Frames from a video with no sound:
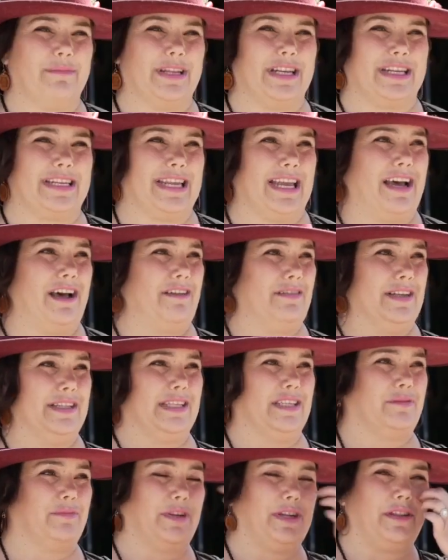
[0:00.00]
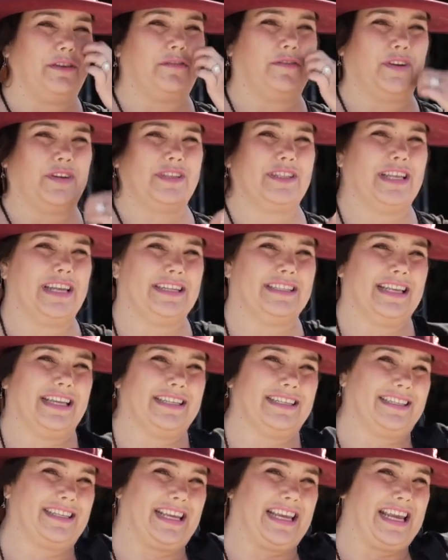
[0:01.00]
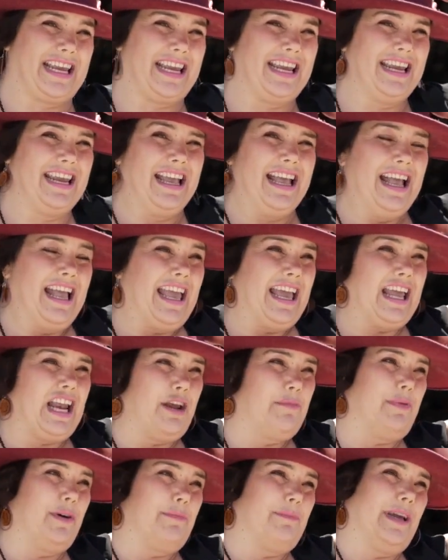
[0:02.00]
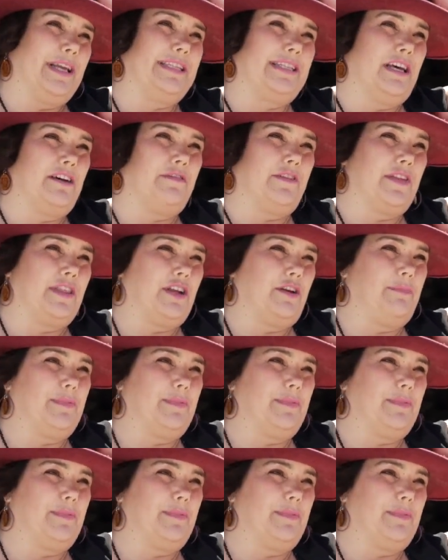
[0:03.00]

into town, this is one of the first things they see. And I put myself in their